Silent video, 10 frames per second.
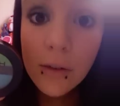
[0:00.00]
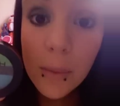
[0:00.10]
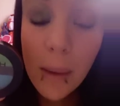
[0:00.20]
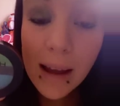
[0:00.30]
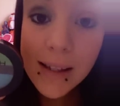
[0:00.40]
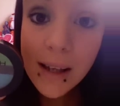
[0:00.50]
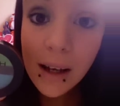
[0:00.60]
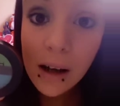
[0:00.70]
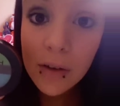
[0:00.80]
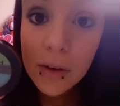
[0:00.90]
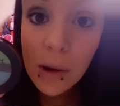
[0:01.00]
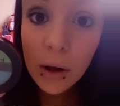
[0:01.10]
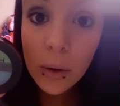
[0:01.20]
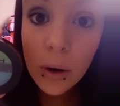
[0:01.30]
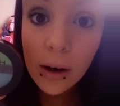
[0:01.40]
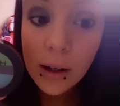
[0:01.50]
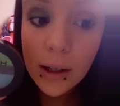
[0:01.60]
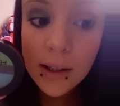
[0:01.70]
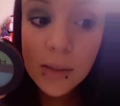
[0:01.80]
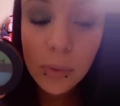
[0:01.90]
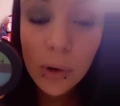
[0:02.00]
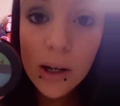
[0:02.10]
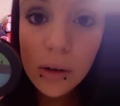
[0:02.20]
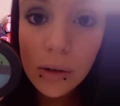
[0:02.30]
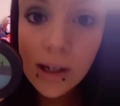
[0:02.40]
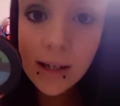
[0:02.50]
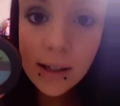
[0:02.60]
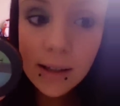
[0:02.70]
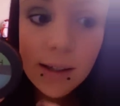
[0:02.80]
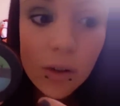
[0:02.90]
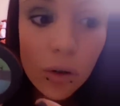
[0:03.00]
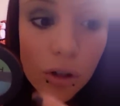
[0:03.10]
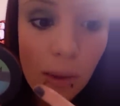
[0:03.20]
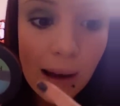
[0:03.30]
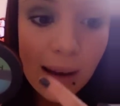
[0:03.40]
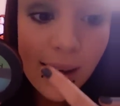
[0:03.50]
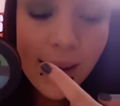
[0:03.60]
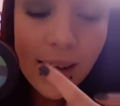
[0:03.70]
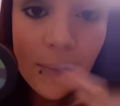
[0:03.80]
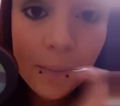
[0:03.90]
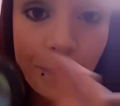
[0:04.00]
For the base, I covered my whole eye in this bright green in this Gosh palette here.